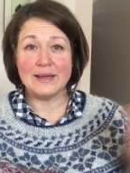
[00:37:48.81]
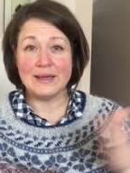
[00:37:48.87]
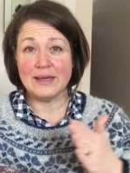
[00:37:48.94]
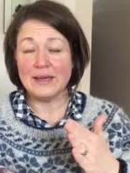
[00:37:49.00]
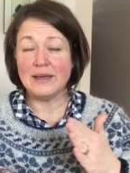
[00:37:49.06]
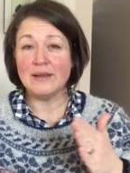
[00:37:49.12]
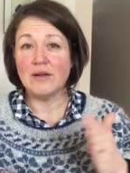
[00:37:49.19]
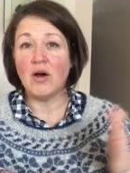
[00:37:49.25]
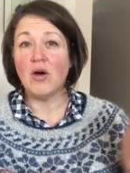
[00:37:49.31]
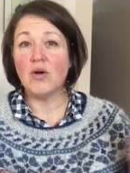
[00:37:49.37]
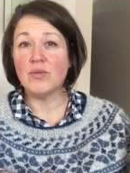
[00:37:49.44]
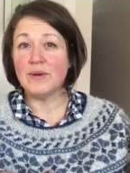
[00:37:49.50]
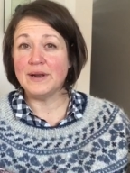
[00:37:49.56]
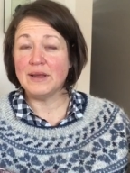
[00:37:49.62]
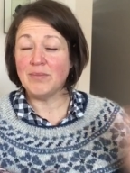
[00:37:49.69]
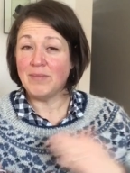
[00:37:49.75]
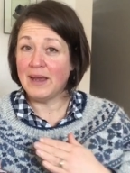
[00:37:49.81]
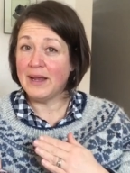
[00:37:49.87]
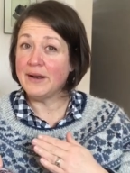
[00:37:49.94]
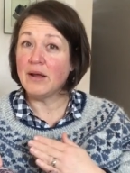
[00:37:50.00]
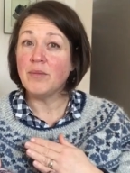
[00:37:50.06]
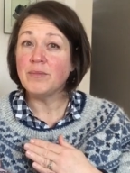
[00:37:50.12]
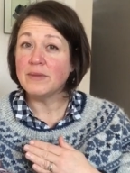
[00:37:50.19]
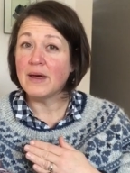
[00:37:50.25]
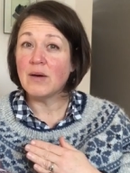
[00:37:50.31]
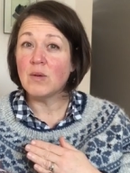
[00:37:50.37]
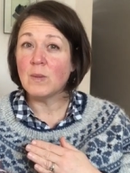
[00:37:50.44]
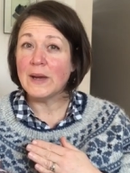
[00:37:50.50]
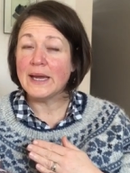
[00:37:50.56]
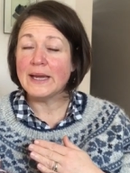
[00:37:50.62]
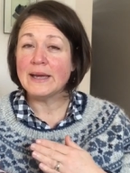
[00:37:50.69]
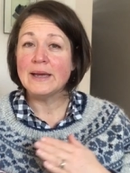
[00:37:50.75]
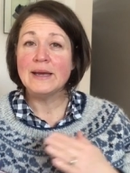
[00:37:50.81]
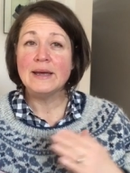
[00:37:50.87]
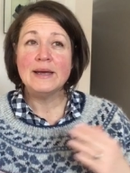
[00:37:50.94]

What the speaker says: kit already made up that way,